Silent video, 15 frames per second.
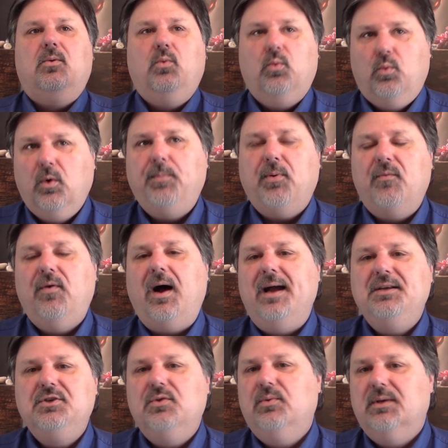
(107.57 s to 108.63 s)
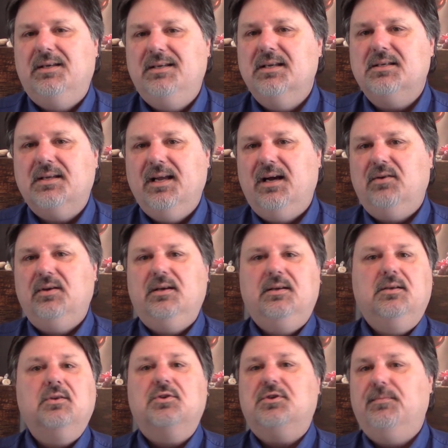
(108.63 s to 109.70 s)
We'll provide you with
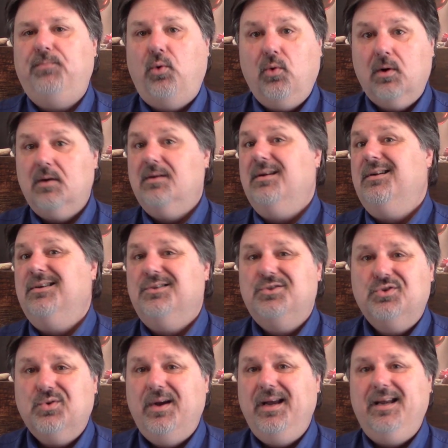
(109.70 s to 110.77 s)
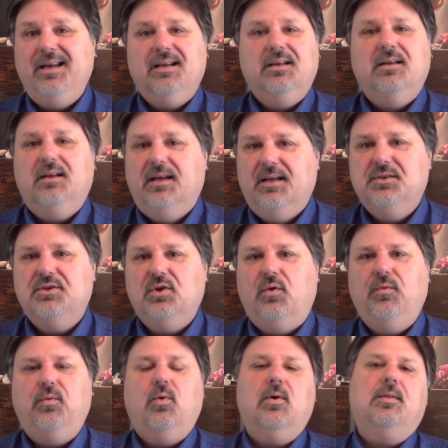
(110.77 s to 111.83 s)
discounted support, training, and so
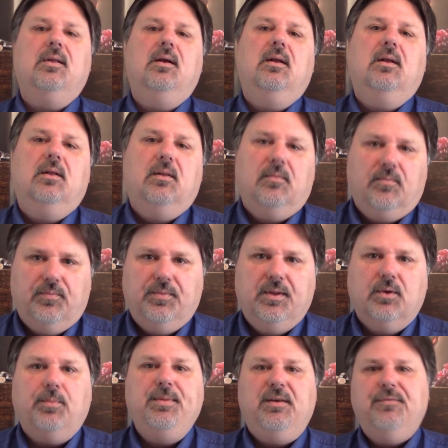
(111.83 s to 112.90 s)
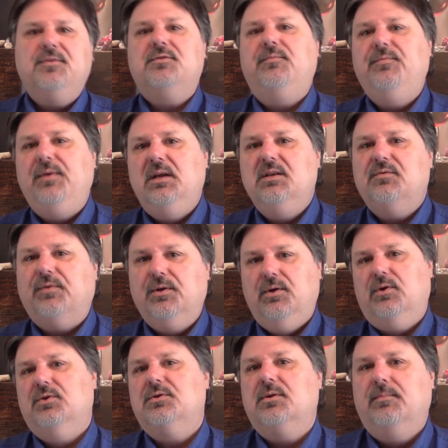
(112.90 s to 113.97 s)
forth. There will be some fees for
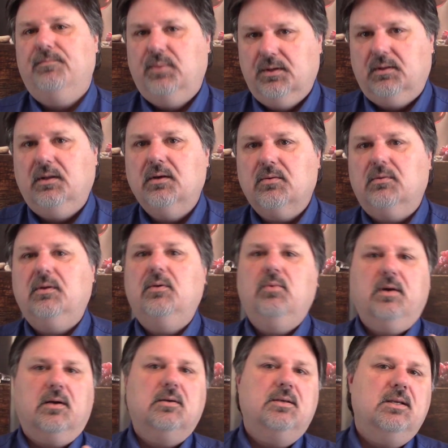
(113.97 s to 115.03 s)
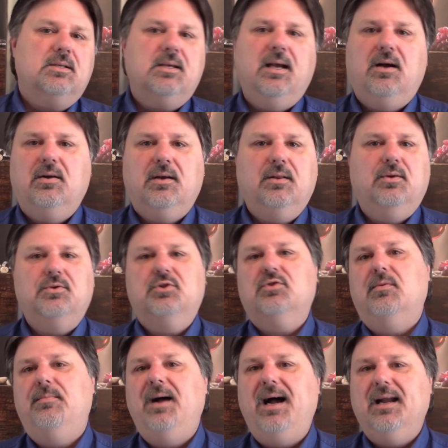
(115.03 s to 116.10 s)
those, but literally we are discounting those
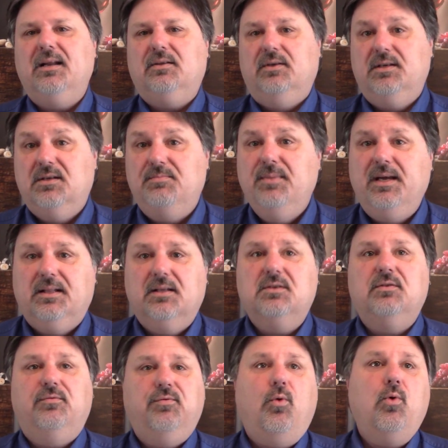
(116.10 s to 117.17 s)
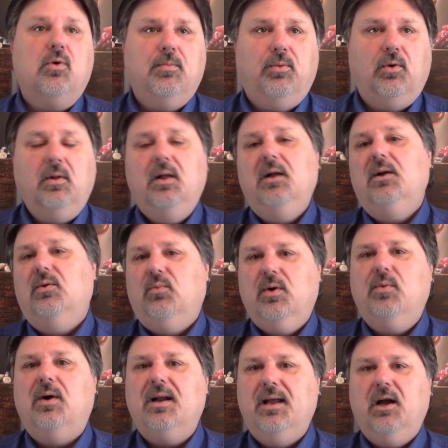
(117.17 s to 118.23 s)
dramatically to make this affordable. We
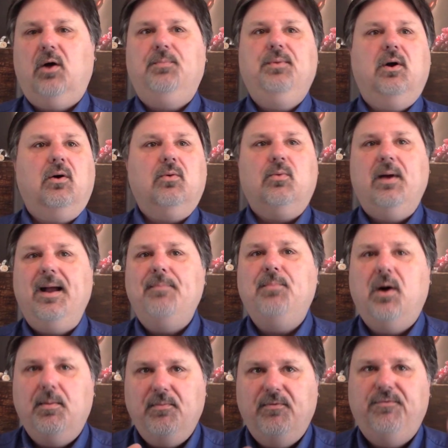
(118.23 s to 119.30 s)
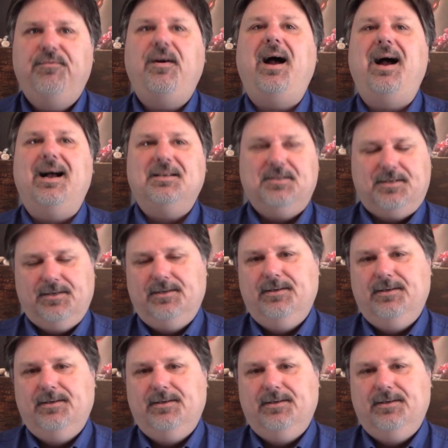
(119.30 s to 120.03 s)
want to help y'all ramp up fast.